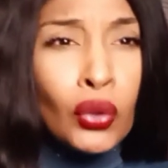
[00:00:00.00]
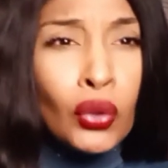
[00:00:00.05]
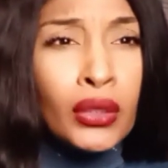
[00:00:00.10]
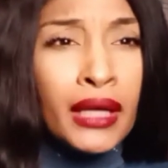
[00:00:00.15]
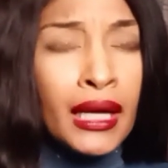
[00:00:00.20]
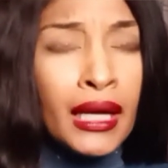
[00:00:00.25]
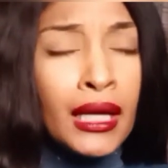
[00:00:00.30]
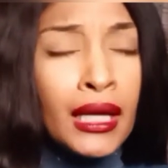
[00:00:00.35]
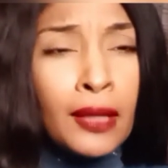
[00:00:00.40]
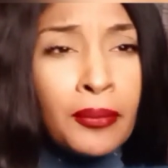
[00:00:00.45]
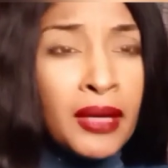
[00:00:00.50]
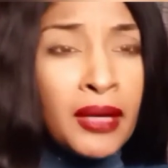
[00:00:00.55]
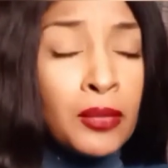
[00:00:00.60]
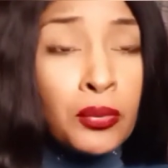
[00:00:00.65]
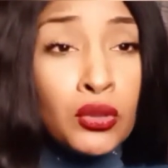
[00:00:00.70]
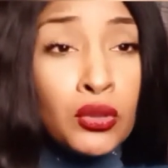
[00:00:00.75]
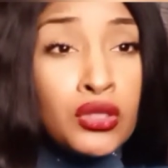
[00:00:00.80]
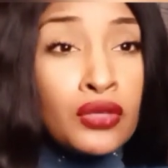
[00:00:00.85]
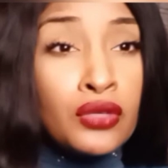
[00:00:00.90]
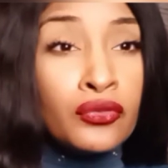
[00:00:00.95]
getting
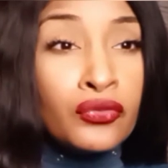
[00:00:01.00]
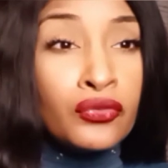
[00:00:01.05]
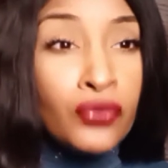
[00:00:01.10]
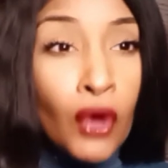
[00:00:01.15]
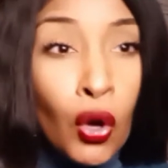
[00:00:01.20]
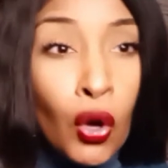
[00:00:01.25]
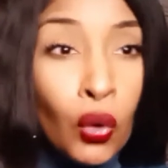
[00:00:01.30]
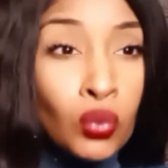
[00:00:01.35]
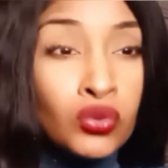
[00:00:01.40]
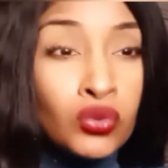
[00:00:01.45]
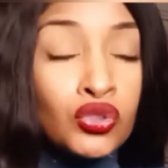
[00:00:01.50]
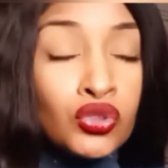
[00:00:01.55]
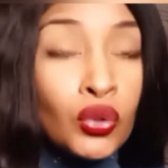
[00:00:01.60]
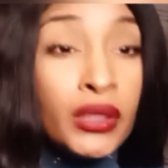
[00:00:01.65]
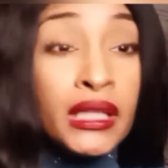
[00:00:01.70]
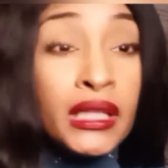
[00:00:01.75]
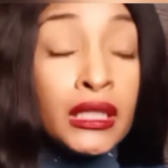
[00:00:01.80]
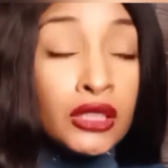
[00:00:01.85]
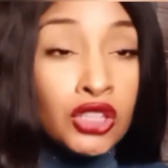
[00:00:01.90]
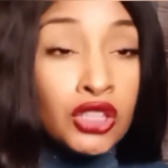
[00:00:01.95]
people to vote so
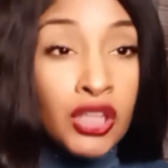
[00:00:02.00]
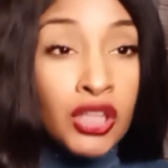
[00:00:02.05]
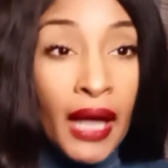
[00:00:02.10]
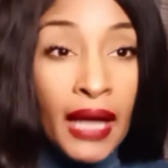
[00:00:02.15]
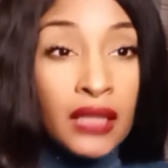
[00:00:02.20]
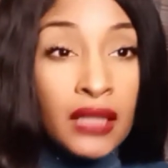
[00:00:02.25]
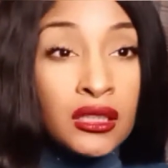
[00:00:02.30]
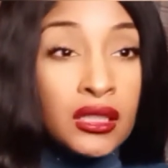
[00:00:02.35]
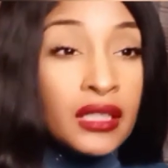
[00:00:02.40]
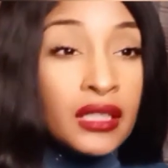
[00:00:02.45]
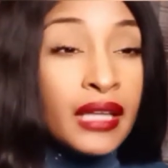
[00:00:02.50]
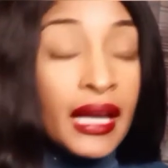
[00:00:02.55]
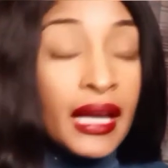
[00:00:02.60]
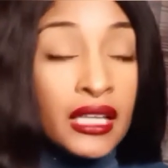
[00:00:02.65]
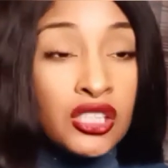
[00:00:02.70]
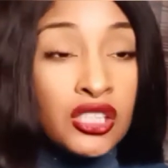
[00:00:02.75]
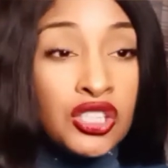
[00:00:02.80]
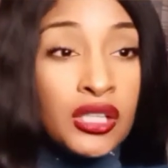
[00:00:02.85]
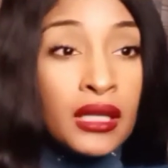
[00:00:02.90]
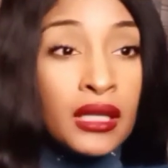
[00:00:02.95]
he can change the
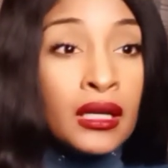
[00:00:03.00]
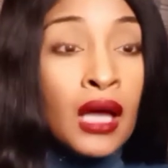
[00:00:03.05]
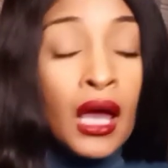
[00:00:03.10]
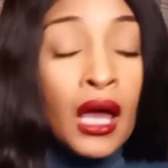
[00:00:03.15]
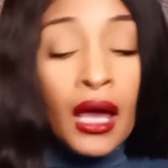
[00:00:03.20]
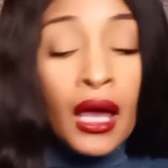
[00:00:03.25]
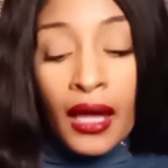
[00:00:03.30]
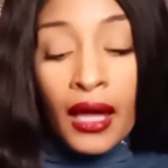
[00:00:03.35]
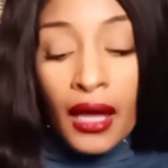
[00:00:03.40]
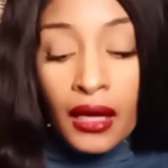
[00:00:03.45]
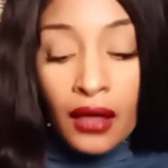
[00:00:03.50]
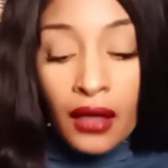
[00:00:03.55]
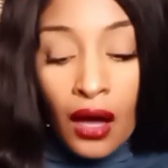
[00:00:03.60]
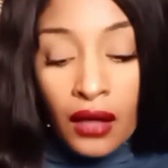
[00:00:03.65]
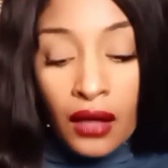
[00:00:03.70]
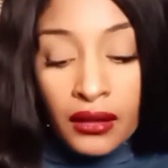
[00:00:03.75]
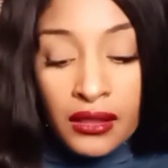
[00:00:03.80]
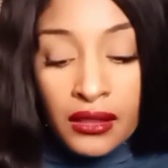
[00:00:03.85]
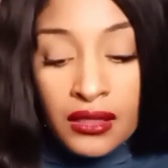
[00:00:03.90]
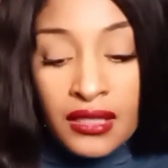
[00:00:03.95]
nation and
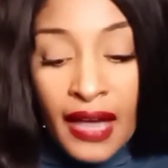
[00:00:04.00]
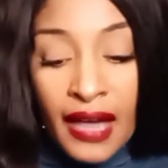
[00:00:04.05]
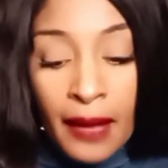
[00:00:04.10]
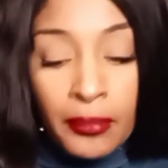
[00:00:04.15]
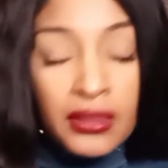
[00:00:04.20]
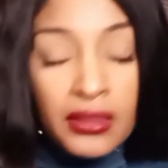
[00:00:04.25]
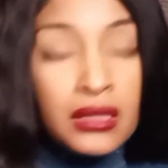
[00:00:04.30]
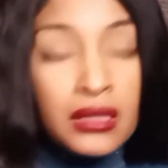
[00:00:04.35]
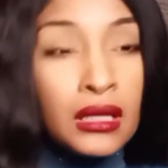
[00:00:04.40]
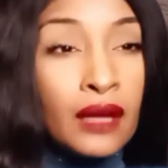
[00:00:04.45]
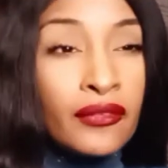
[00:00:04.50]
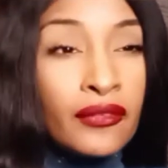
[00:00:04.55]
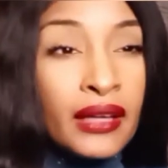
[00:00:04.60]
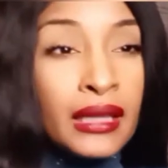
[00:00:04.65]
all this type of stuff.